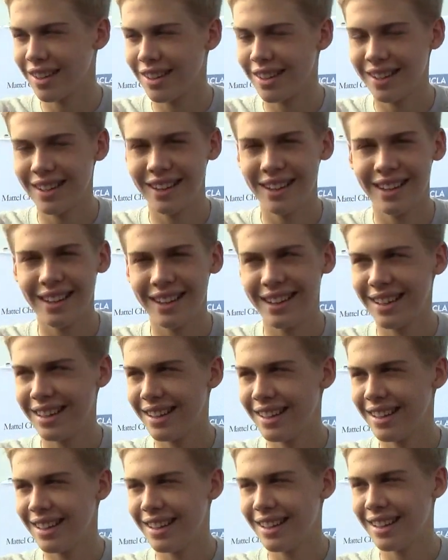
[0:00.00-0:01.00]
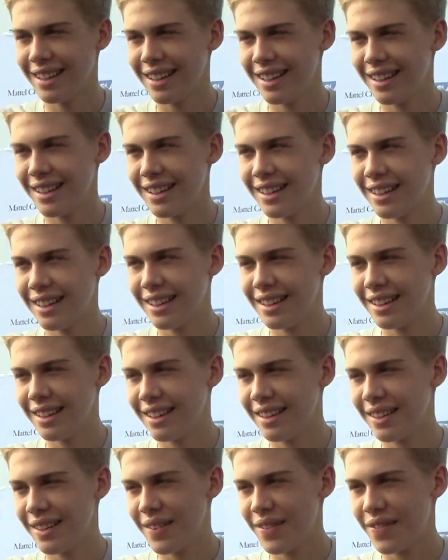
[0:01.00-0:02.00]

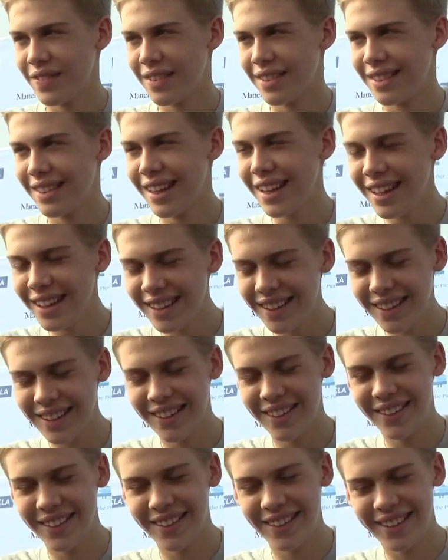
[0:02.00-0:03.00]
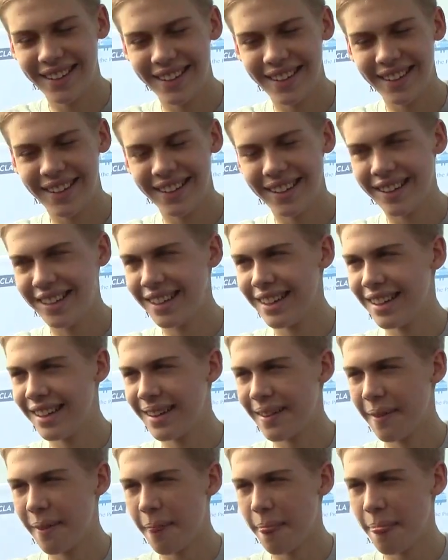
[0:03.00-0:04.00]

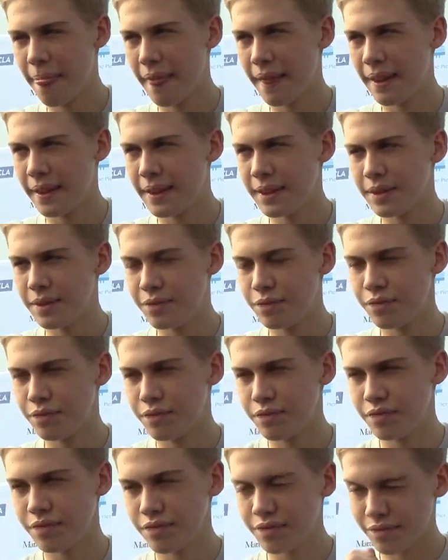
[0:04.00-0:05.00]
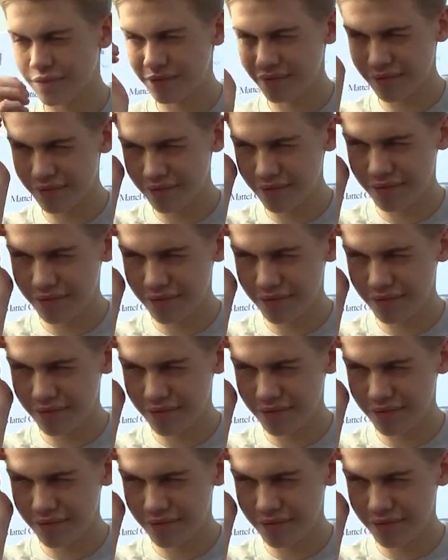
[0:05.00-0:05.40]
This person isn't speaking.